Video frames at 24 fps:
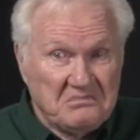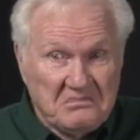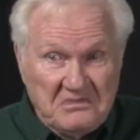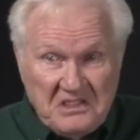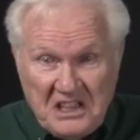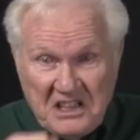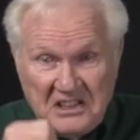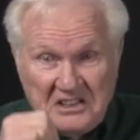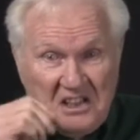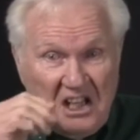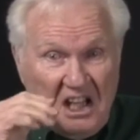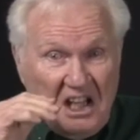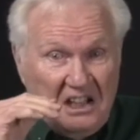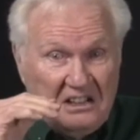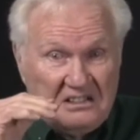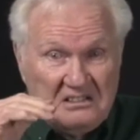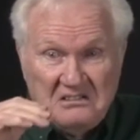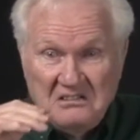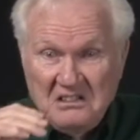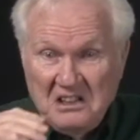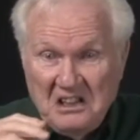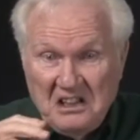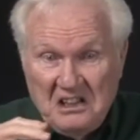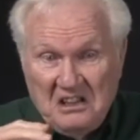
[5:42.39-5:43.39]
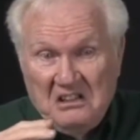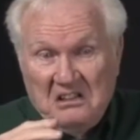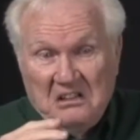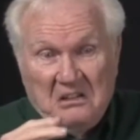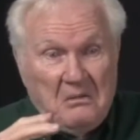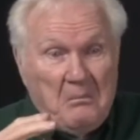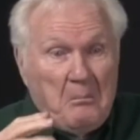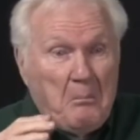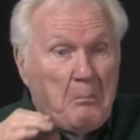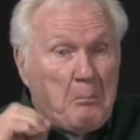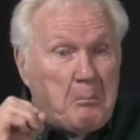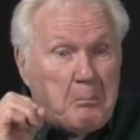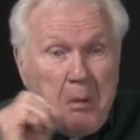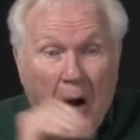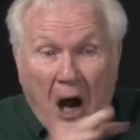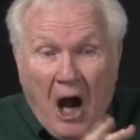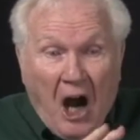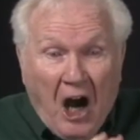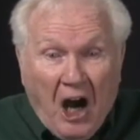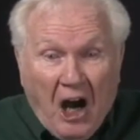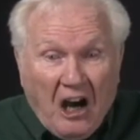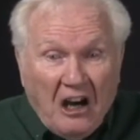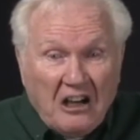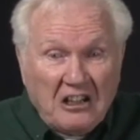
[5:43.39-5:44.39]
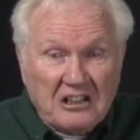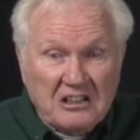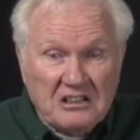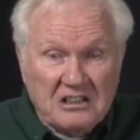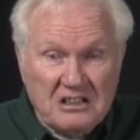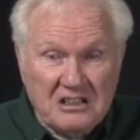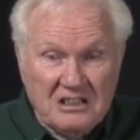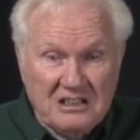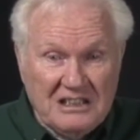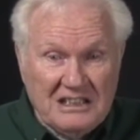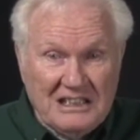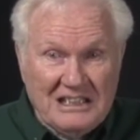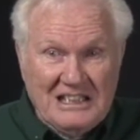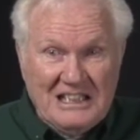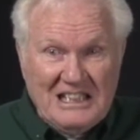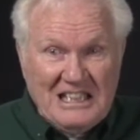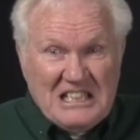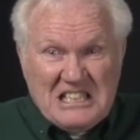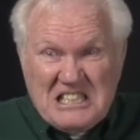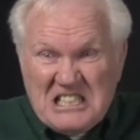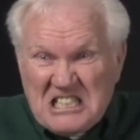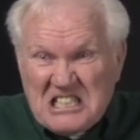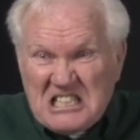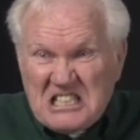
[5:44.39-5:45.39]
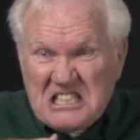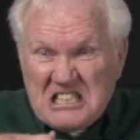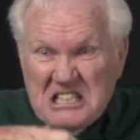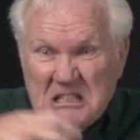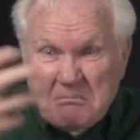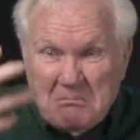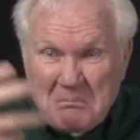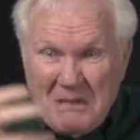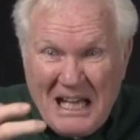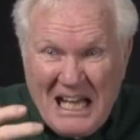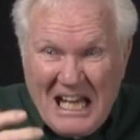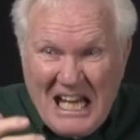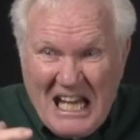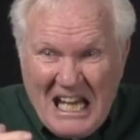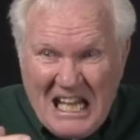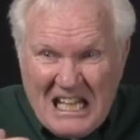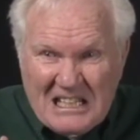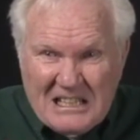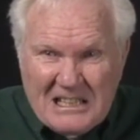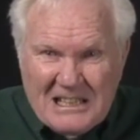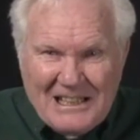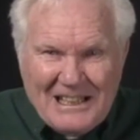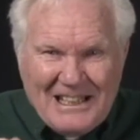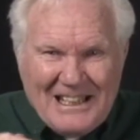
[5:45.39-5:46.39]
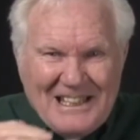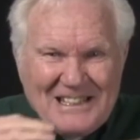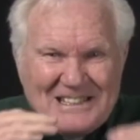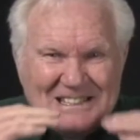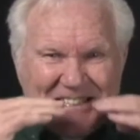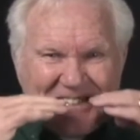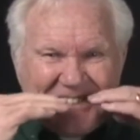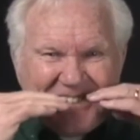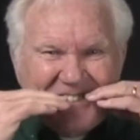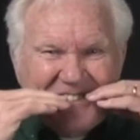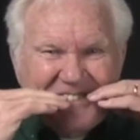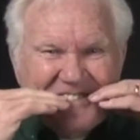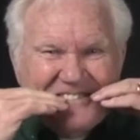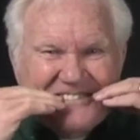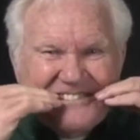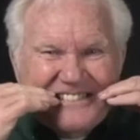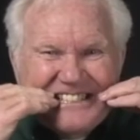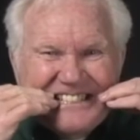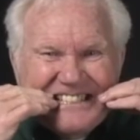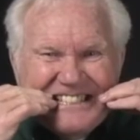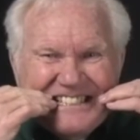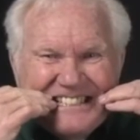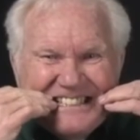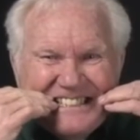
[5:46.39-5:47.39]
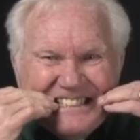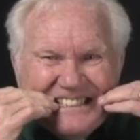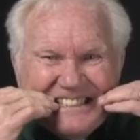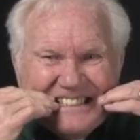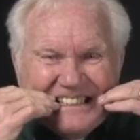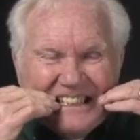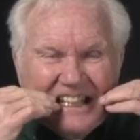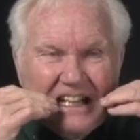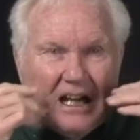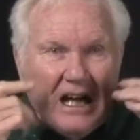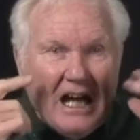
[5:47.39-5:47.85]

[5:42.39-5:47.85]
did not bark, he didn't get mad, he just grinned.